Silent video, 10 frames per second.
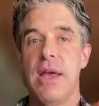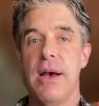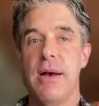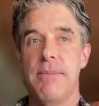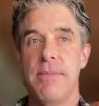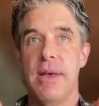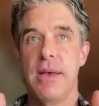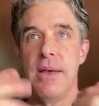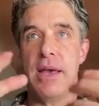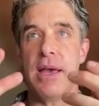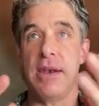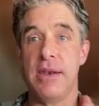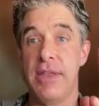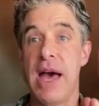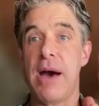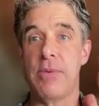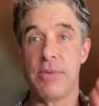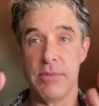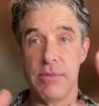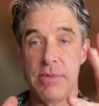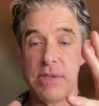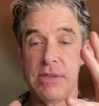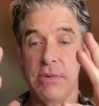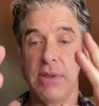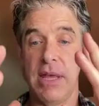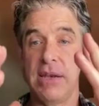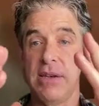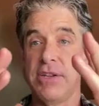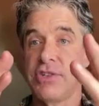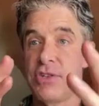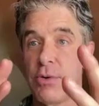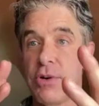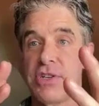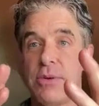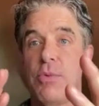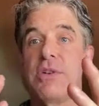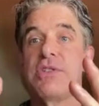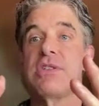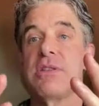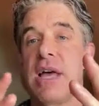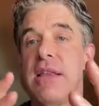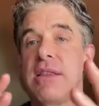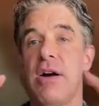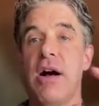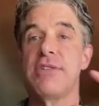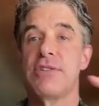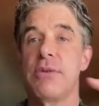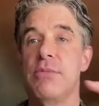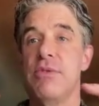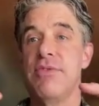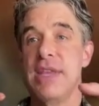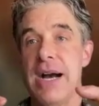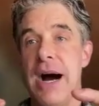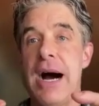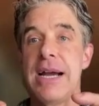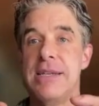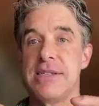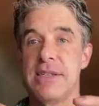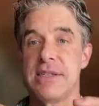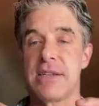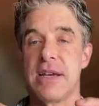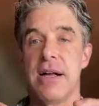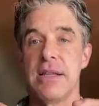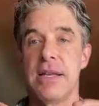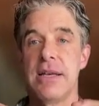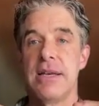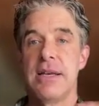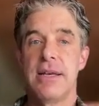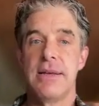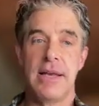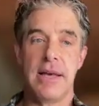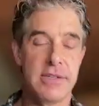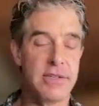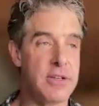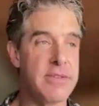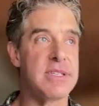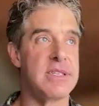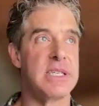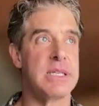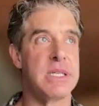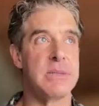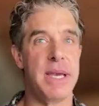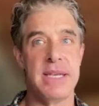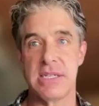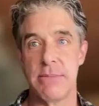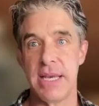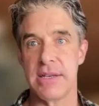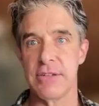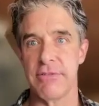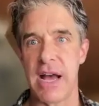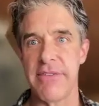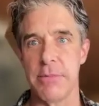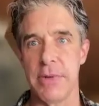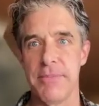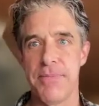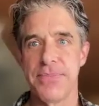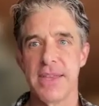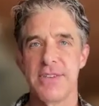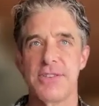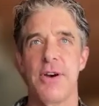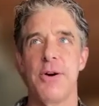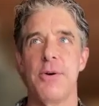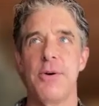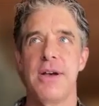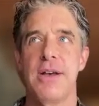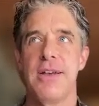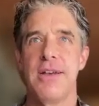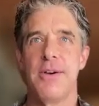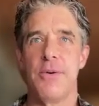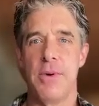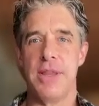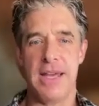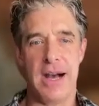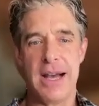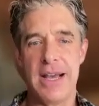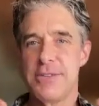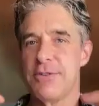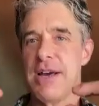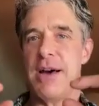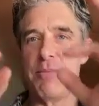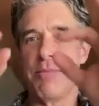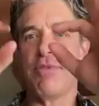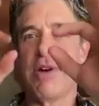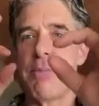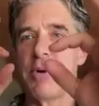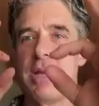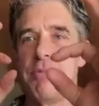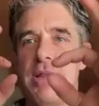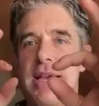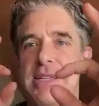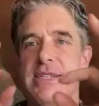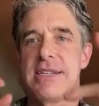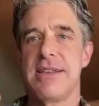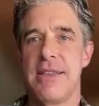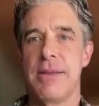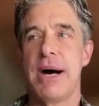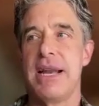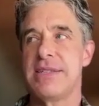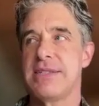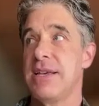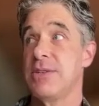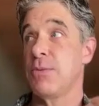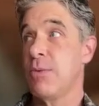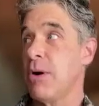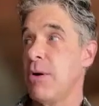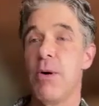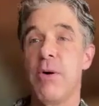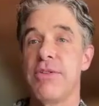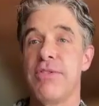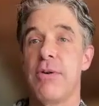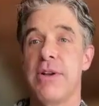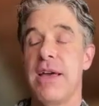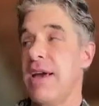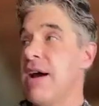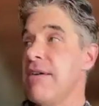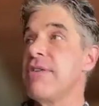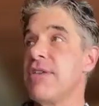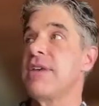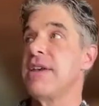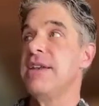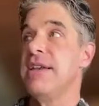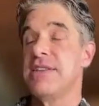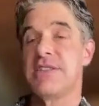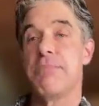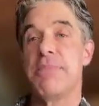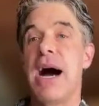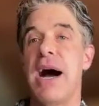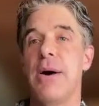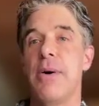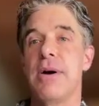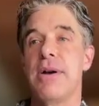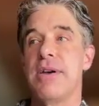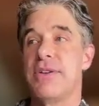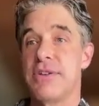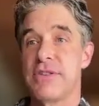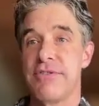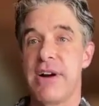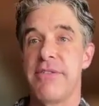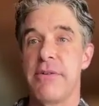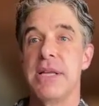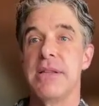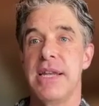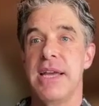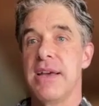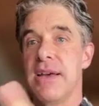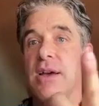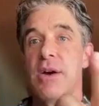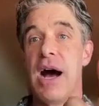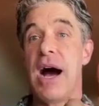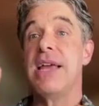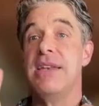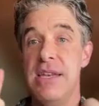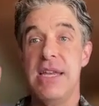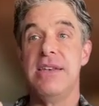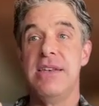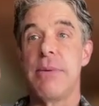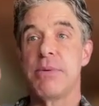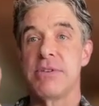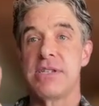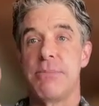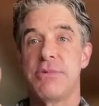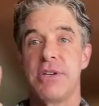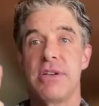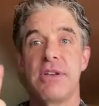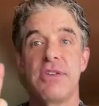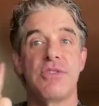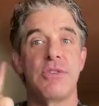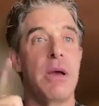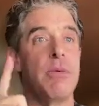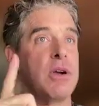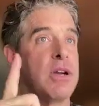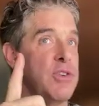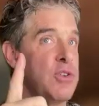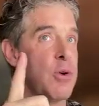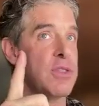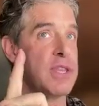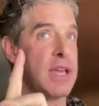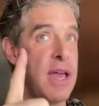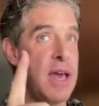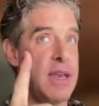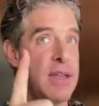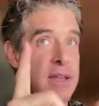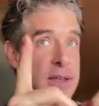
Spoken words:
and that distortion will slightly also move the eyes in the skull. Now, this nervous system is based to make us survivable. So when the eyes are not properly placed, the body says, whoa, hold the phone. Everything needs to bow to survivability. I need depth perception. So it will contort the head